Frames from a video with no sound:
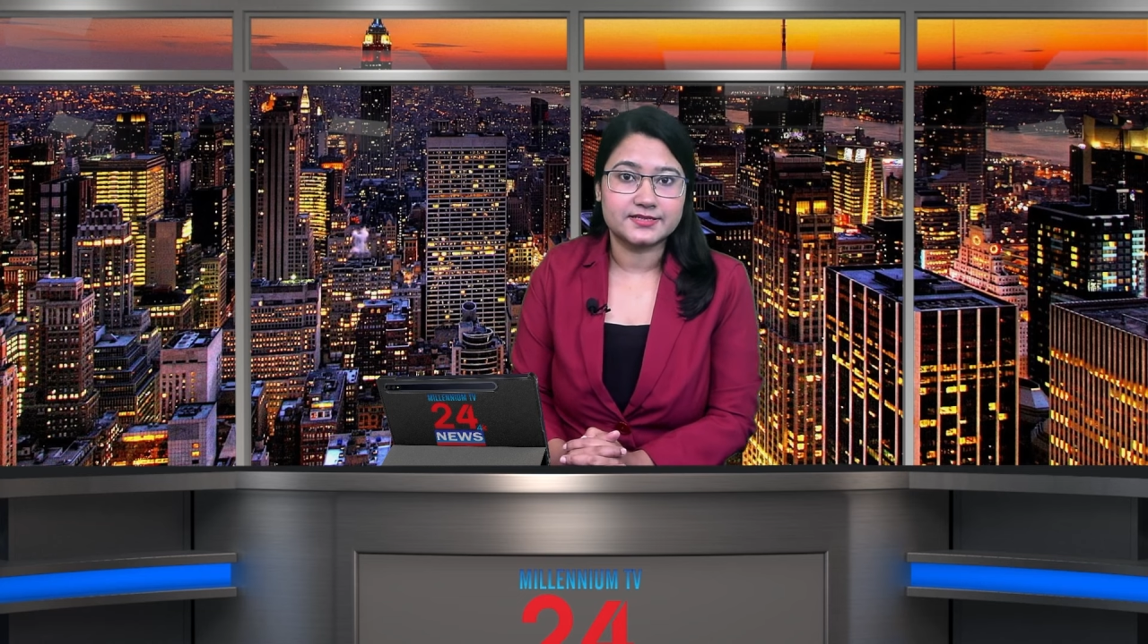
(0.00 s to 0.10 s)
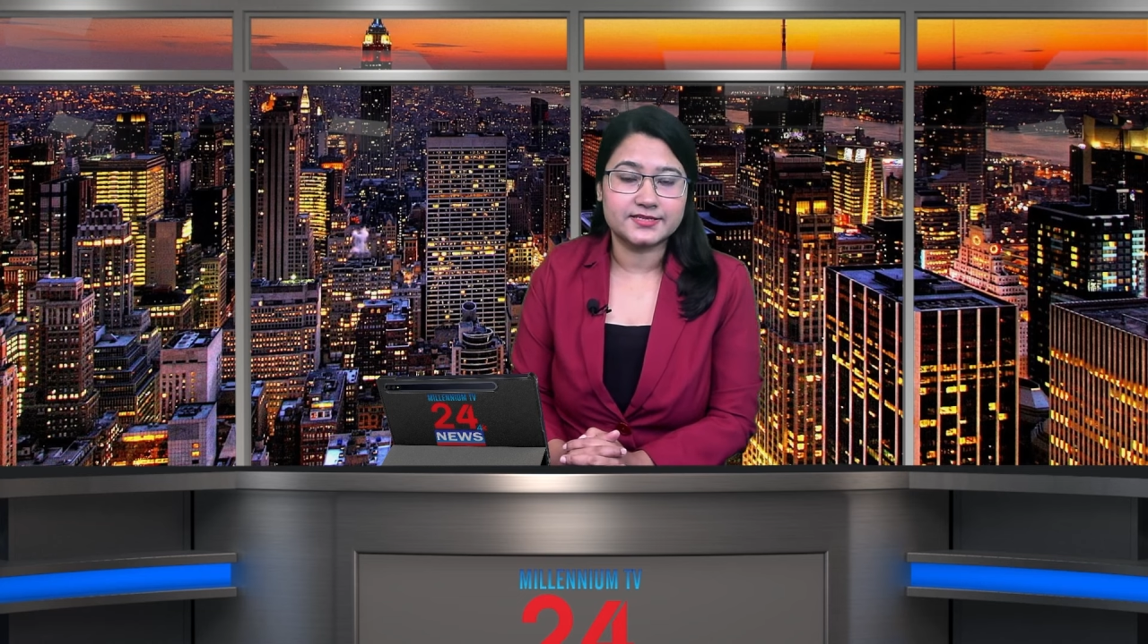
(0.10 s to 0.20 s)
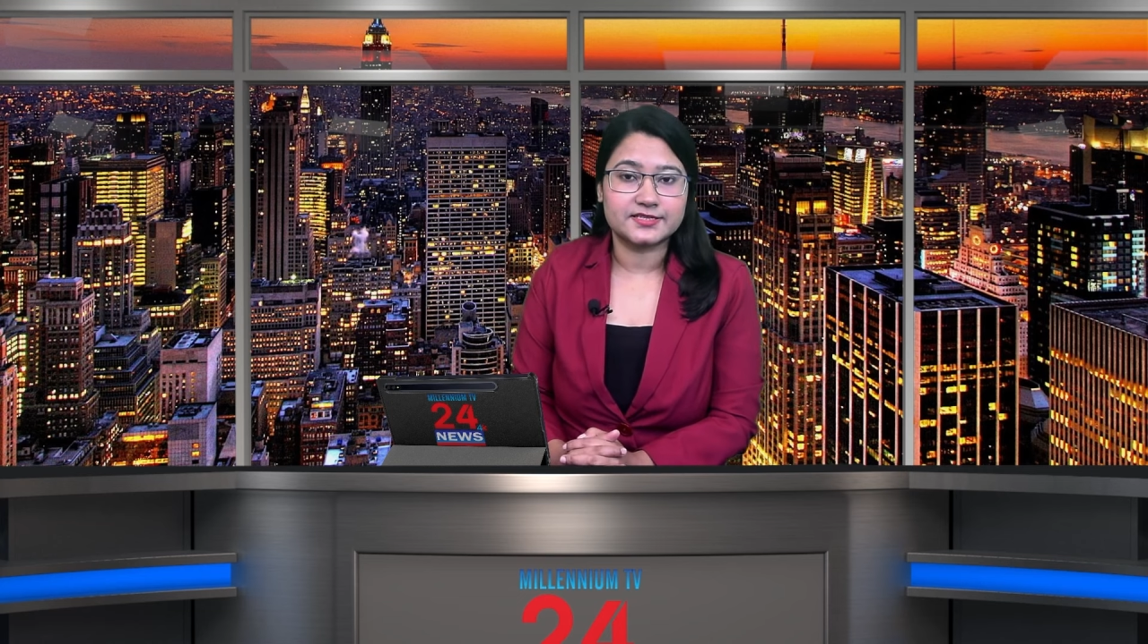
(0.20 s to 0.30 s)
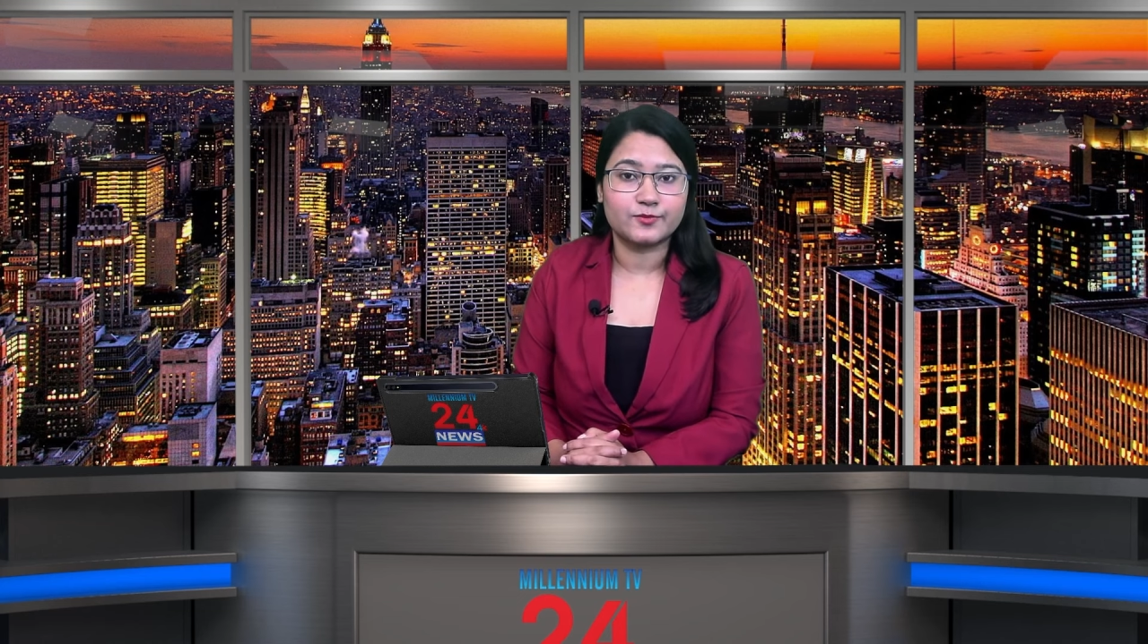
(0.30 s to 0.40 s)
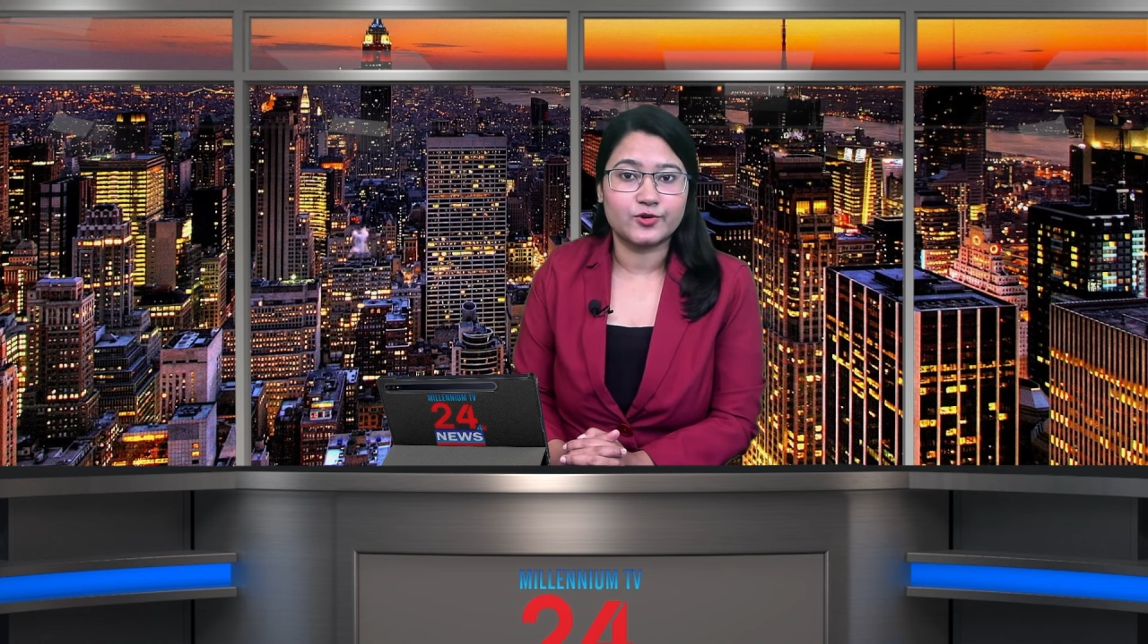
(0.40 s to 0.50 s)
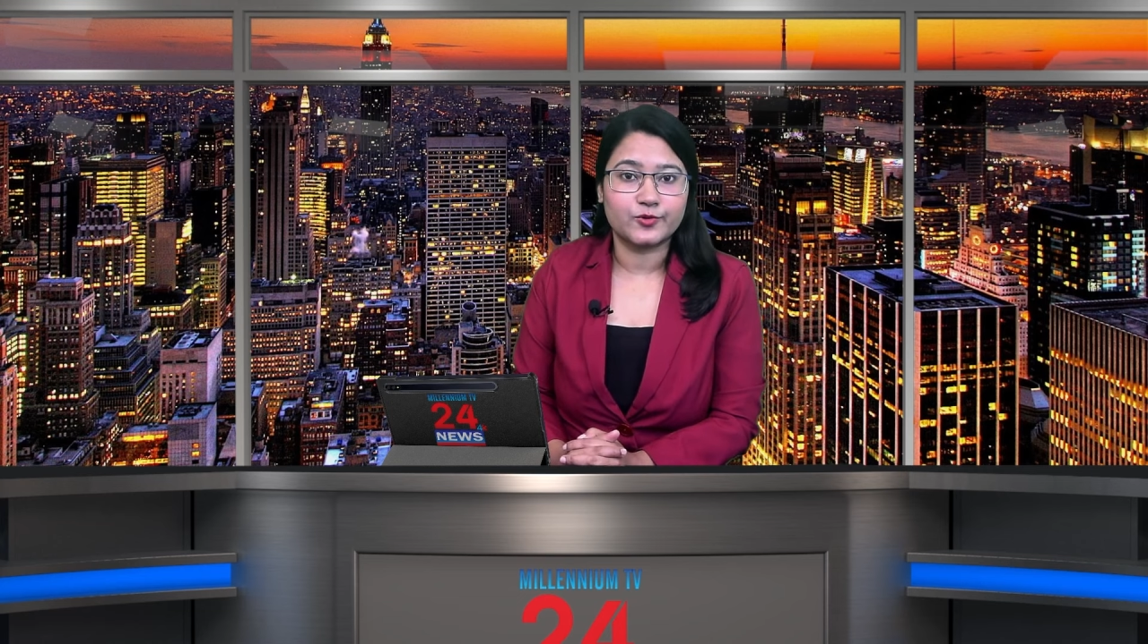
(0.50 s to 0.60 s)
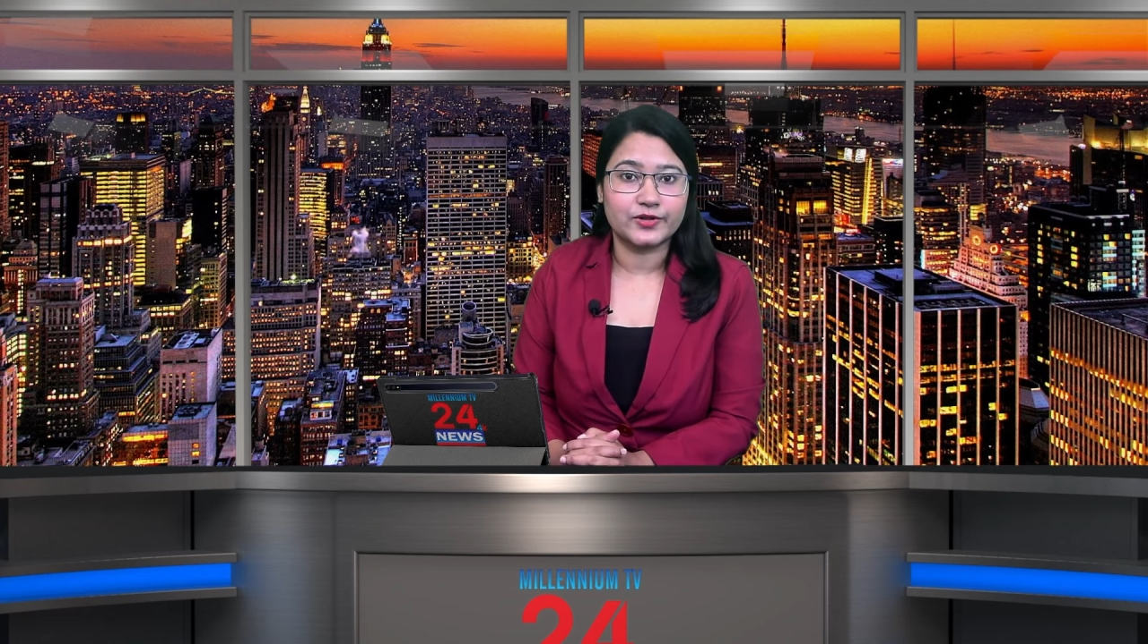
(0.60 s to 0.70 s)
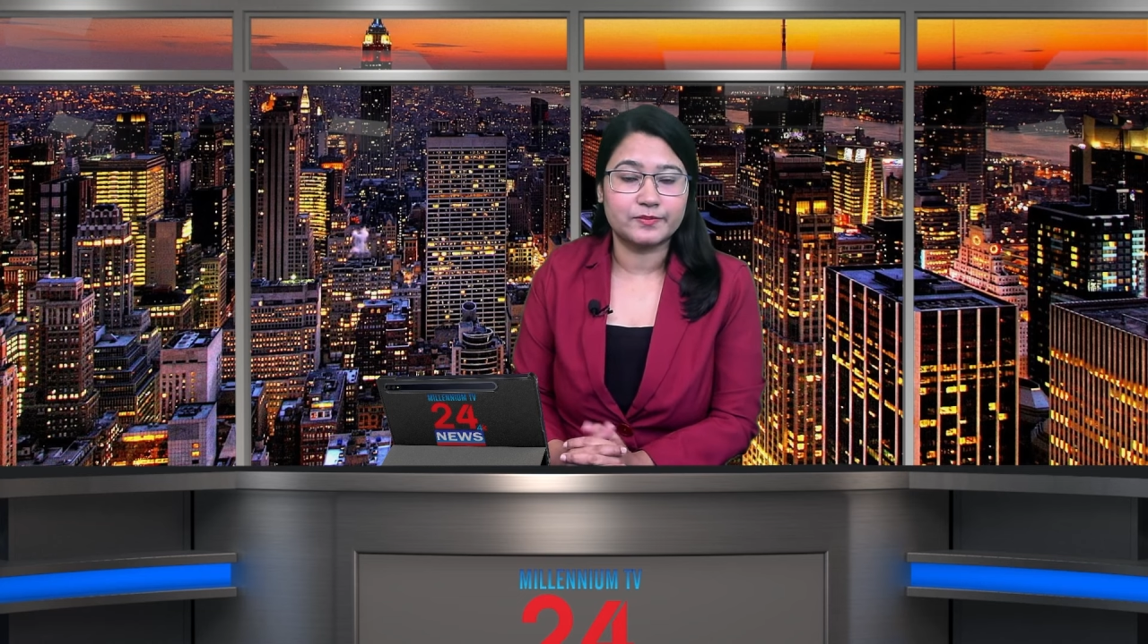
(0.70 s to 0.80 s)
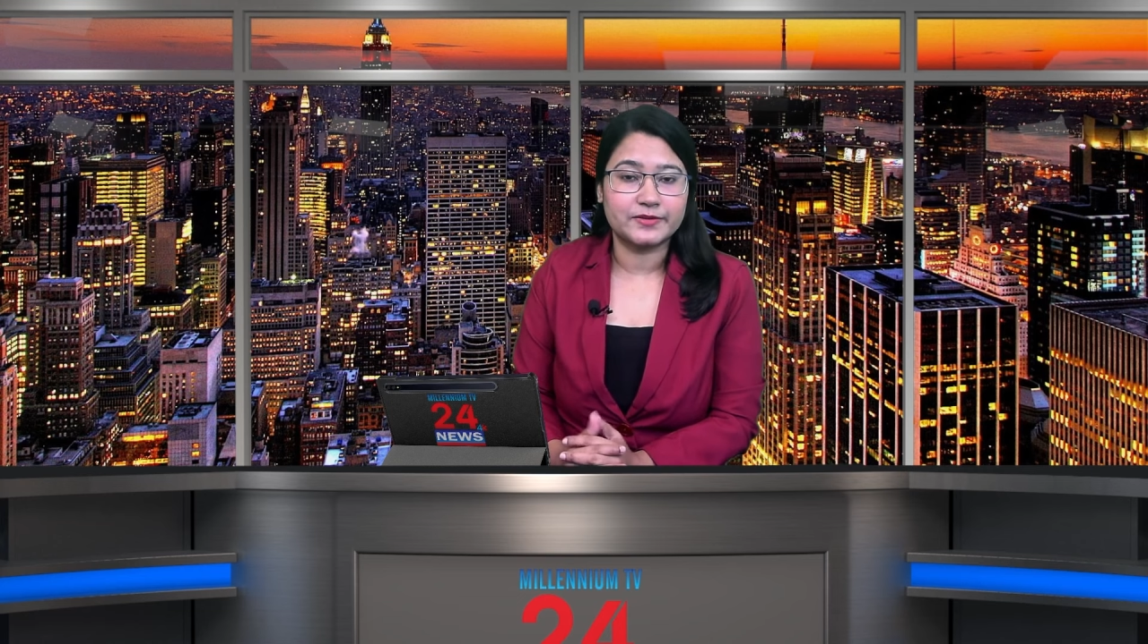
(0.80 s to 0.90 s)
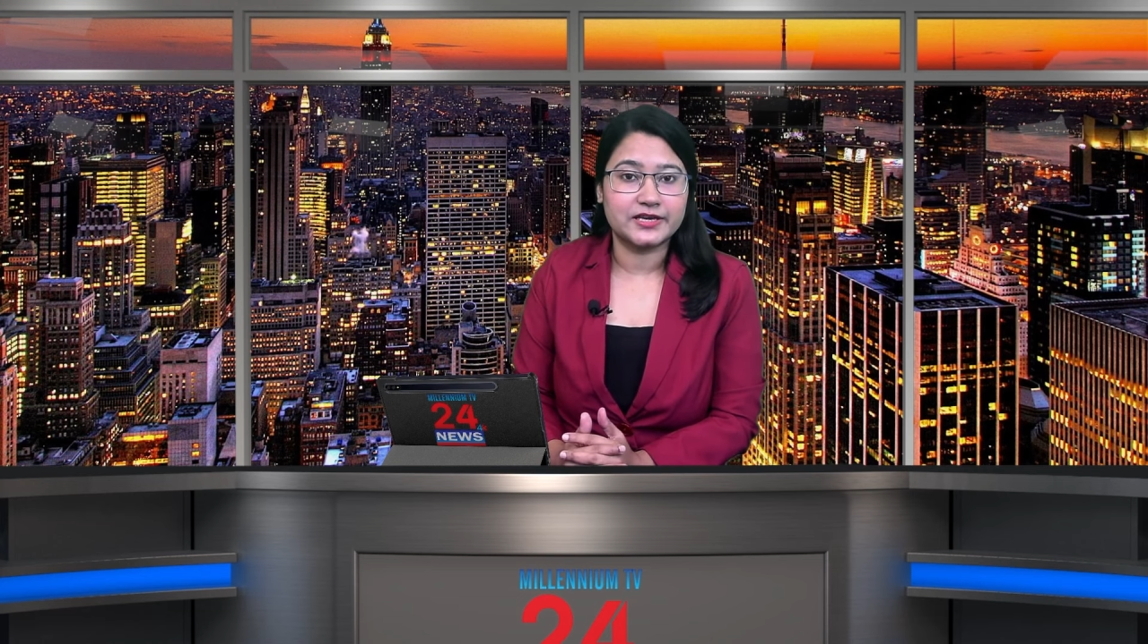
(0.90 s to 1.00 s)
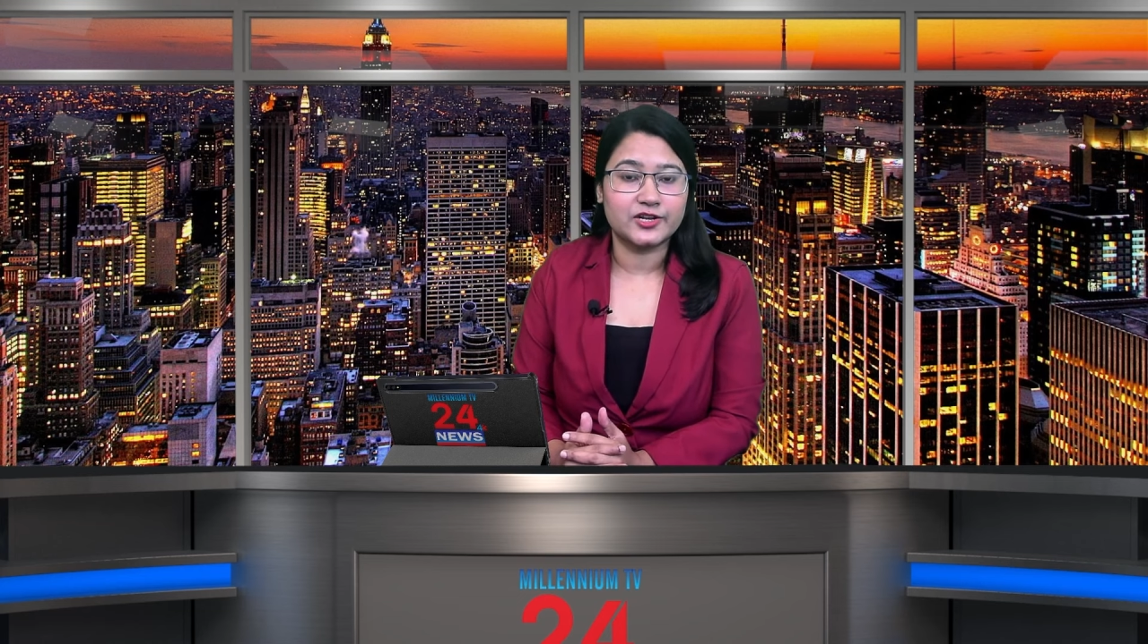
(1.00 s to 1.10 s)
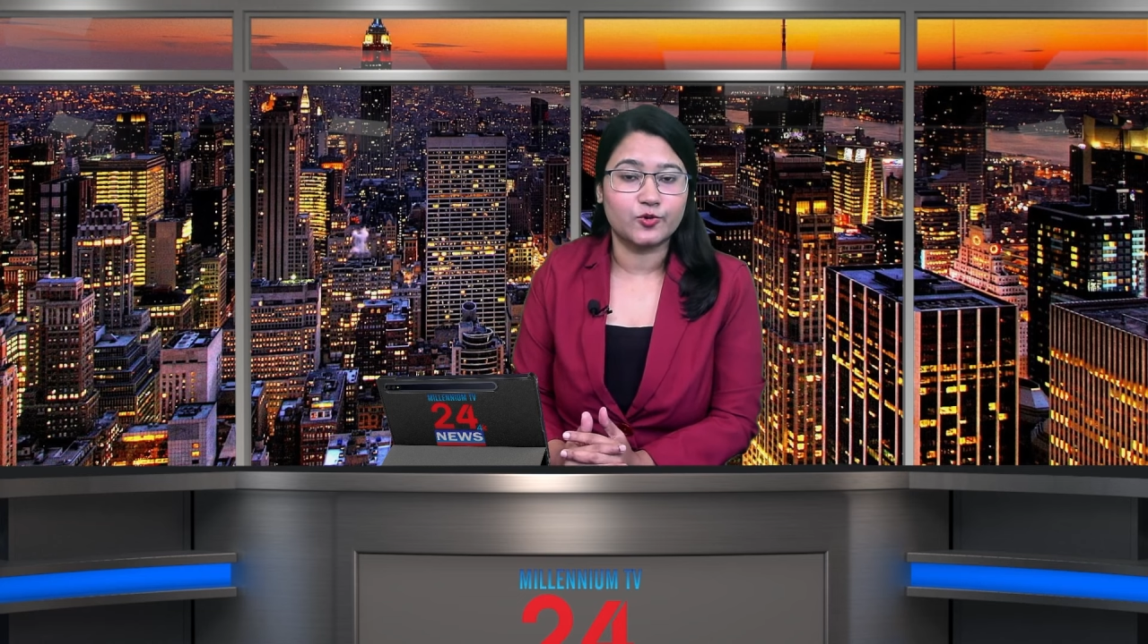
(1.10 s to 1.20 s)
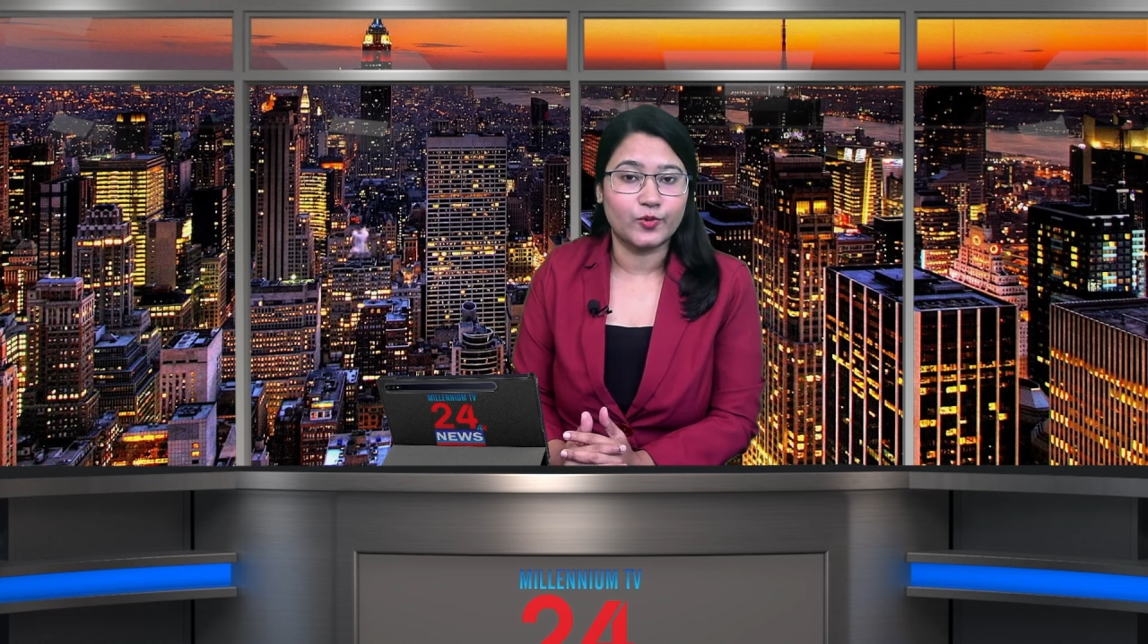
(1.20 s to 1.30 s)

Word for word: Testimony will begin